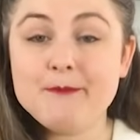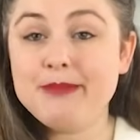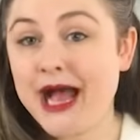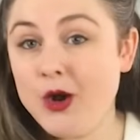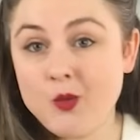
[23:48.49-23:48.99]

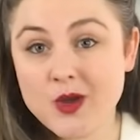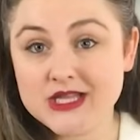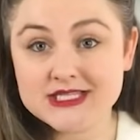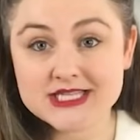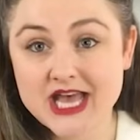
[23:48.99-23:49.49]
about
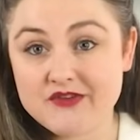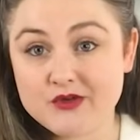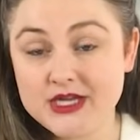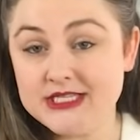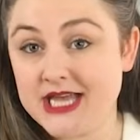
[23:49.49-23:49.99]
once
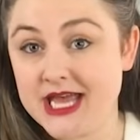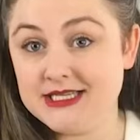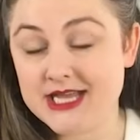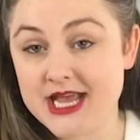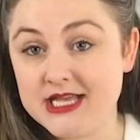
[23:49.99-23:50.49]
every
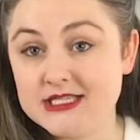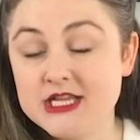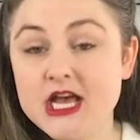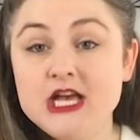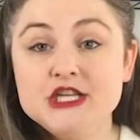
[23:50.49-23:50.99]
10 days